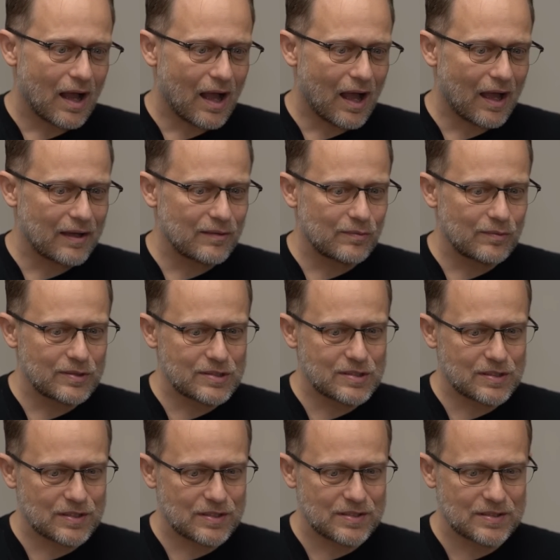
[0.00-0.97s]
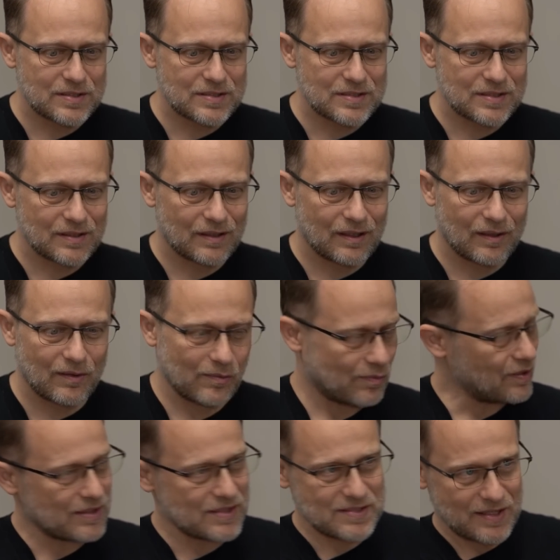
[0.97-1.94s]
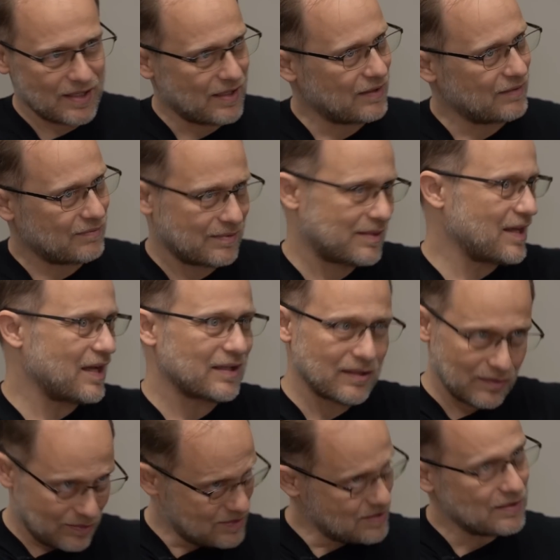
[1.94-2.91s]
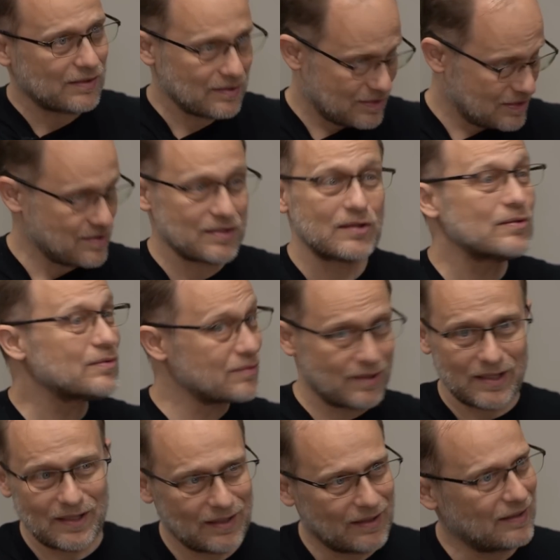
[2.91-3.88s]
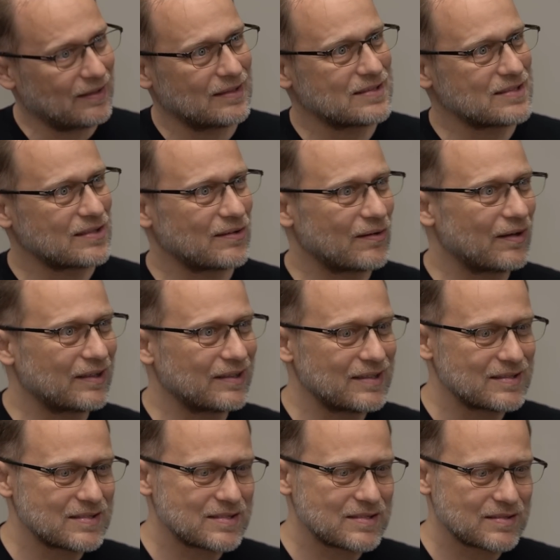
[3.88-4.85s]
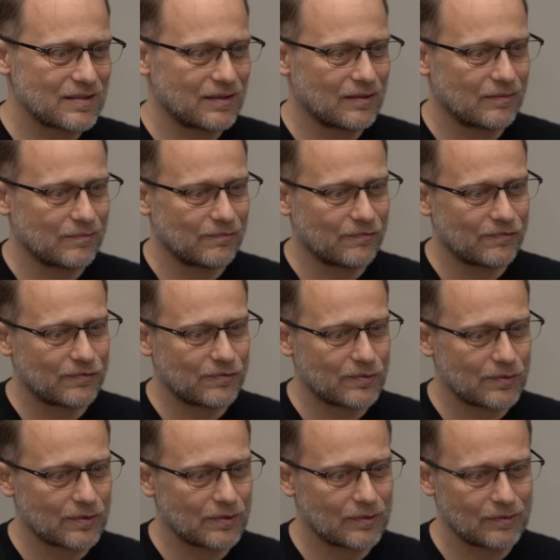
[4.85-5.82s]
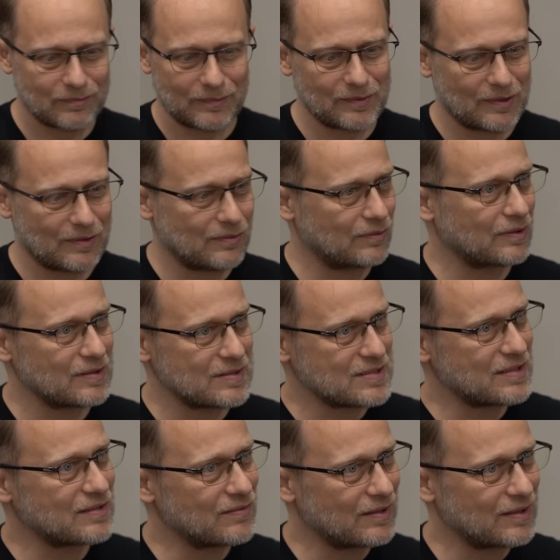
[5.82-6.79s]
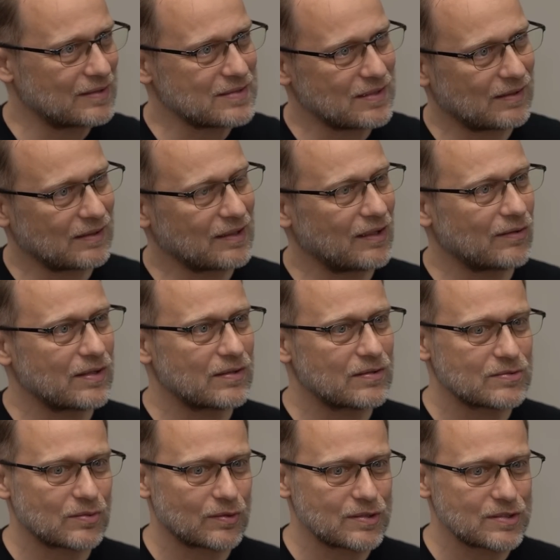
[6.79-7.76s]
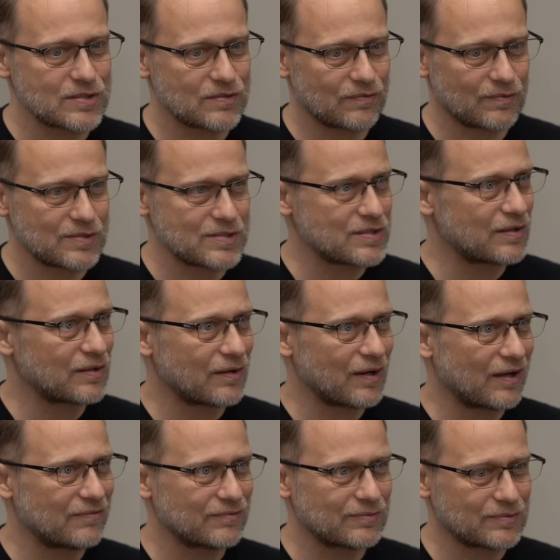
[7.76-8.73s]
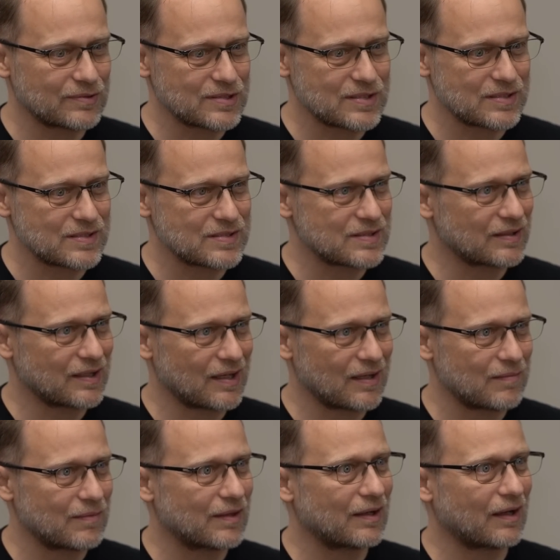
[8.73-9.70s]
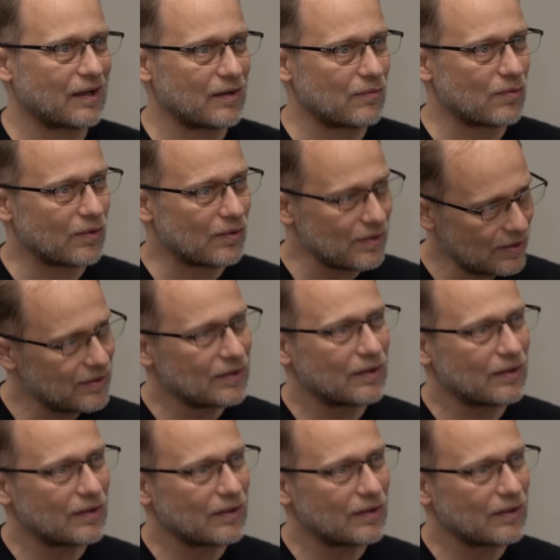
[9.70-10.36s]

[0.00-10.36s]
I would just want to say thank you to you and to your audience for continuing to carry the torch for Starcraft, which is a game that I will